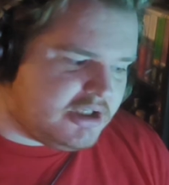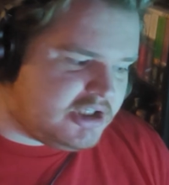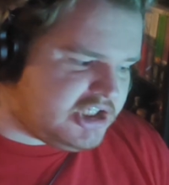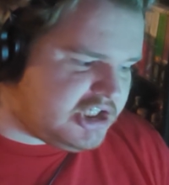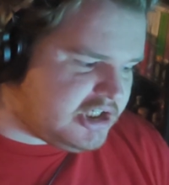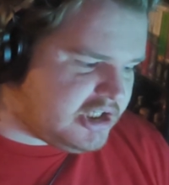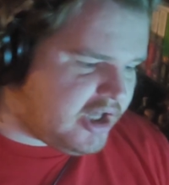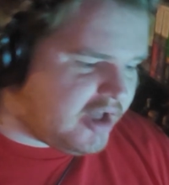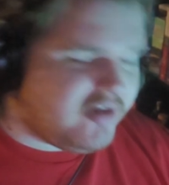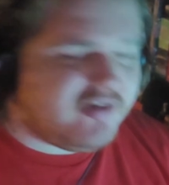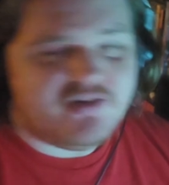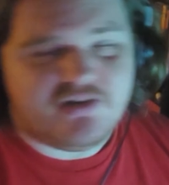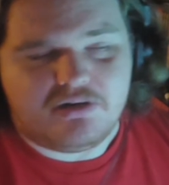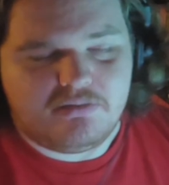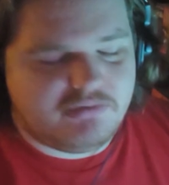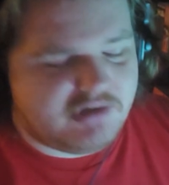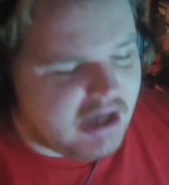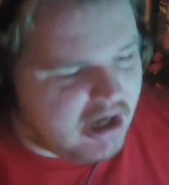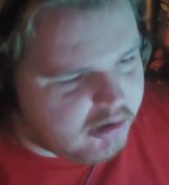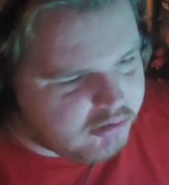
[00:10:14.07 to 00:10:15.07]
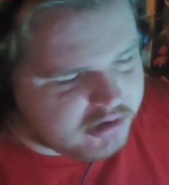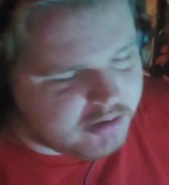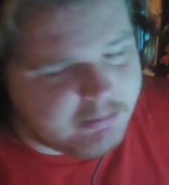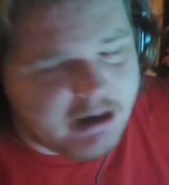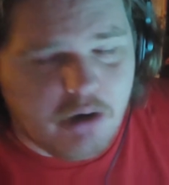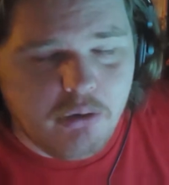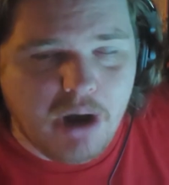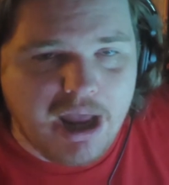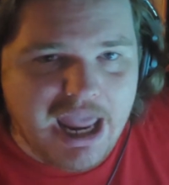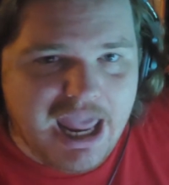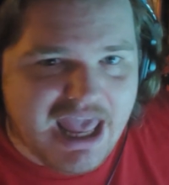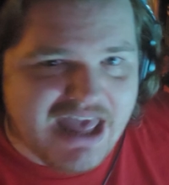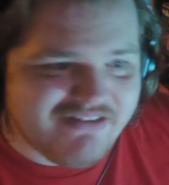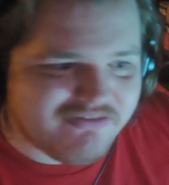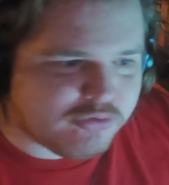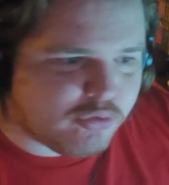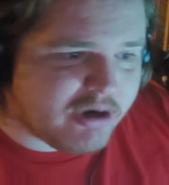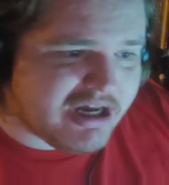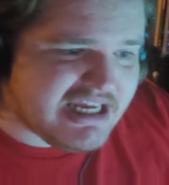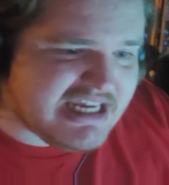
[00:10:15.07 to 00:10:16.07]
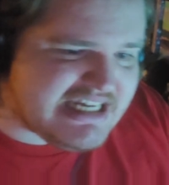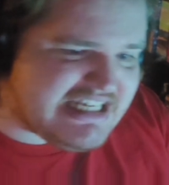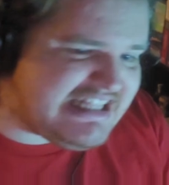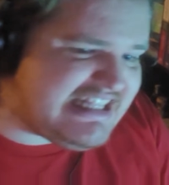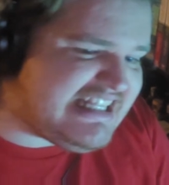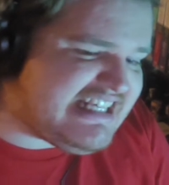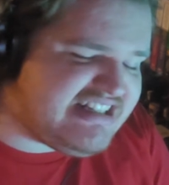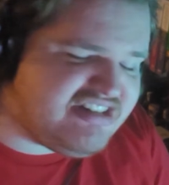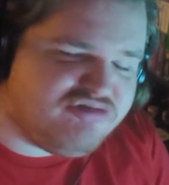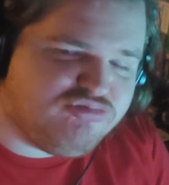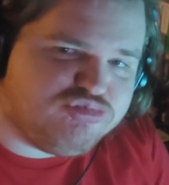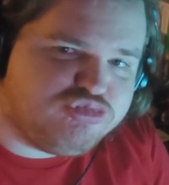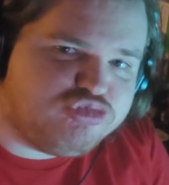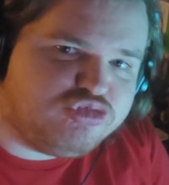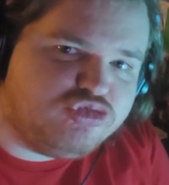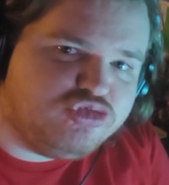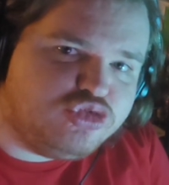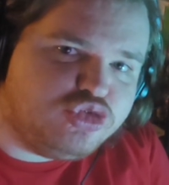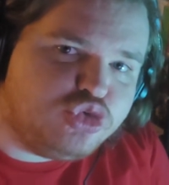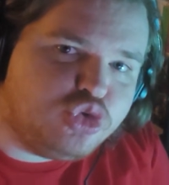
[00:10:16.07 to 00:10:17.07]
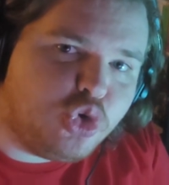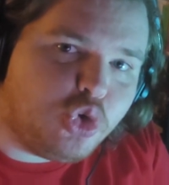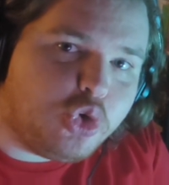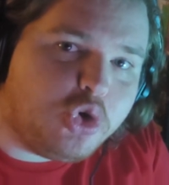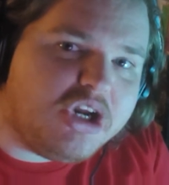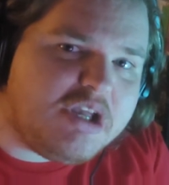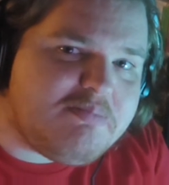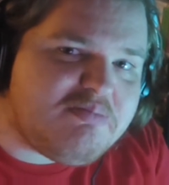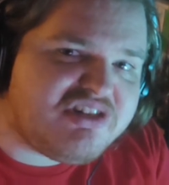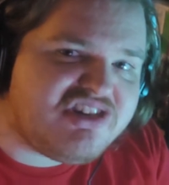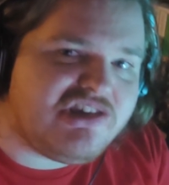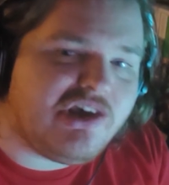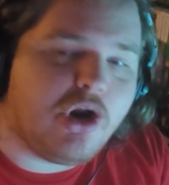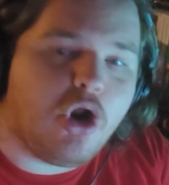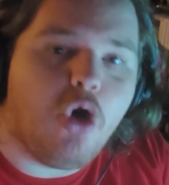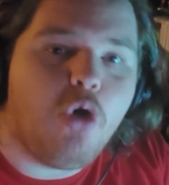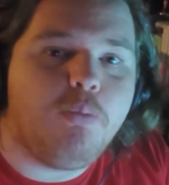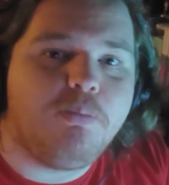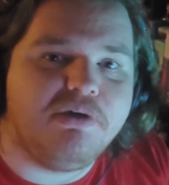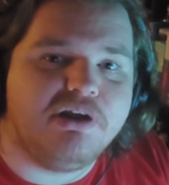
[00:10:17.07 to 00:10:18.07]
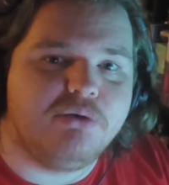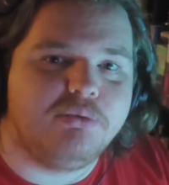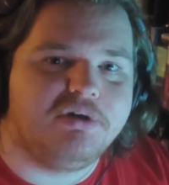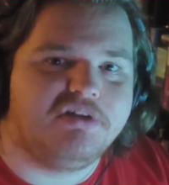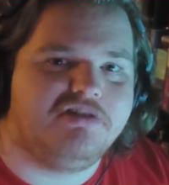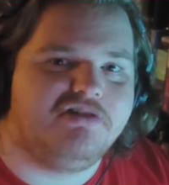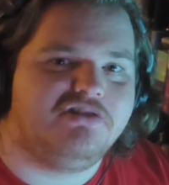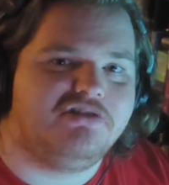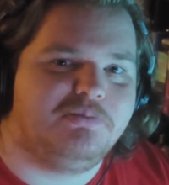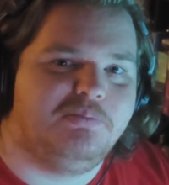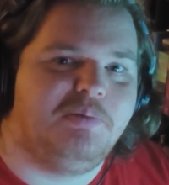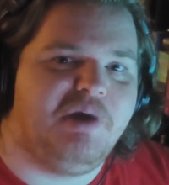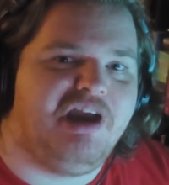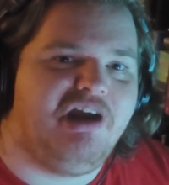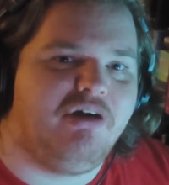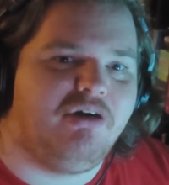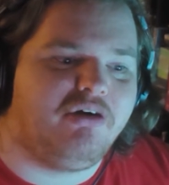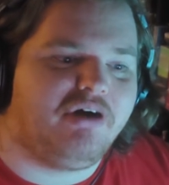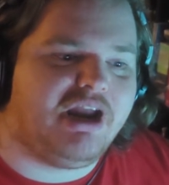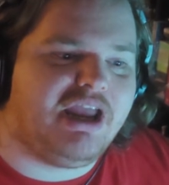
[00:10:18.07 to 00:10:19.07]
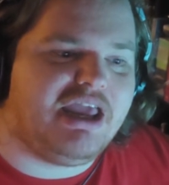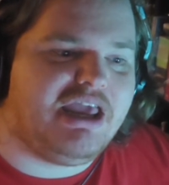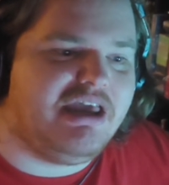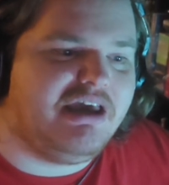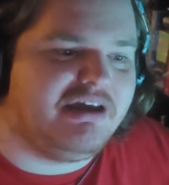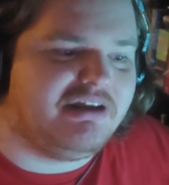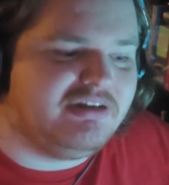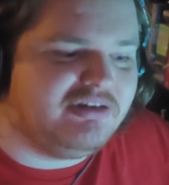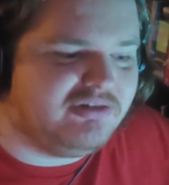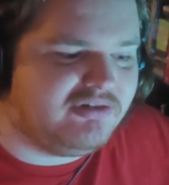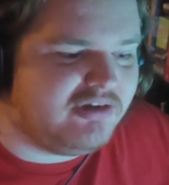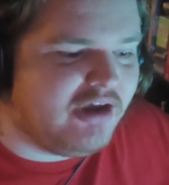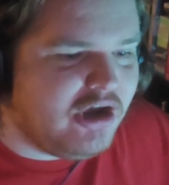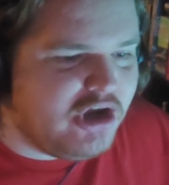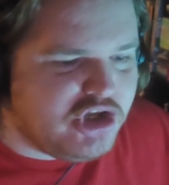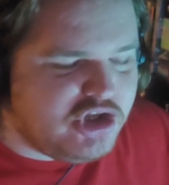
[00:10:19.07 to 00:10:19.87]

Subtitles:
He cuts it down about halfway and then rips it open with his bare hands.